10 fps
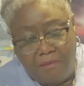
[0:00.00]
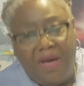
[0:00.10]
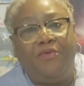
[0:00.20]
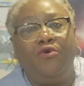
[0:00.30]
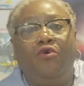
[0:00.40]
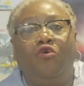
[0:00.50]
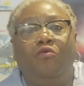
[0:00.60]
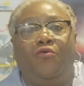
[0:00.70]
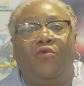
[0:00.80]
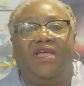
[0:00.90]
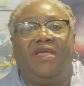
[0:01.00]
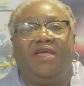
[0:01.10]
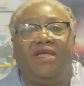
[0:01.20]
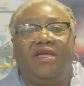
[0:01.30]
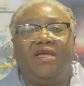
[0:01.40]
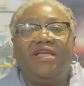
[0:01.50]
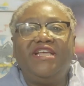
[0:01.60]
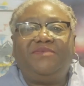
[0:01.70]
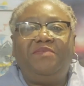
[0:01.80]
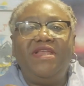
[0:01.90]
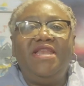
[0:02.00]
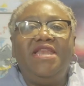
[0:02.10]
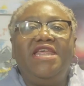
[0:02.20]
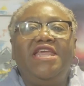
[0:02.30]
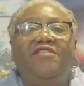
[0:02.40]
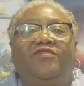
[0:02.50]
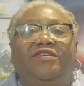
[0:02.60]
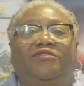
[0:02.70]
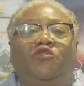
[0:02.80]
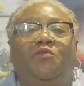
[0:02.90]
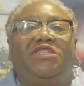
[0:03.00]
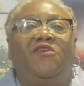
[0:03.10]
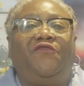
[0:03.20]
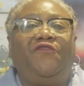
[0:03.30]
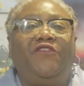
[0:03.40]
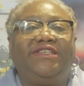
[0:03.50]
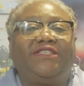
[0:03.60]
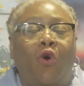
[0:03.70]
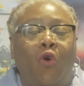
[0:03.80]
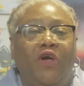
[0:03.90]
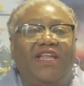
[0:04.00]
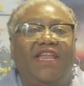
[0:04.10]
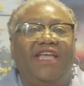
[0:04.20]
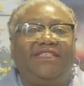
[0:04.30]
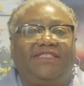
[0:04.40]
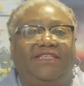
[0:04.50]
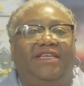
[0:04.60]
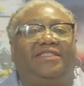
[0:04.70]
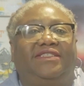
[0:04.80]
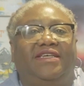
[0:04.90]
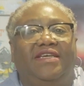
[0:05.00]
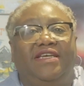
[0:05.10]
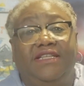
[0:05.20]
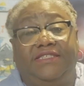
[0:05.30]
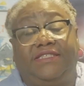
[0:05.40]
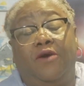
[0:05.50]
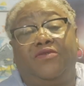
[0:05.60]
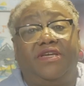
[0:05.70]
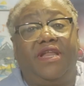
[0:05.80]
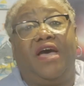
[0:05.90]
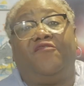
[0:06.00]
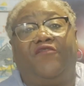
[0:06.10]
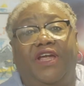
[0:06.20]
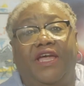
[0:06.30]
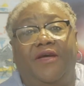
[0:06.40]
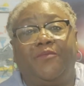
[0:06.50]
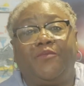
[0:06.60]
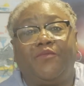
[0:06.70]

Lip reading: Mapungubwe is believed to be the first organized state in southern Africa.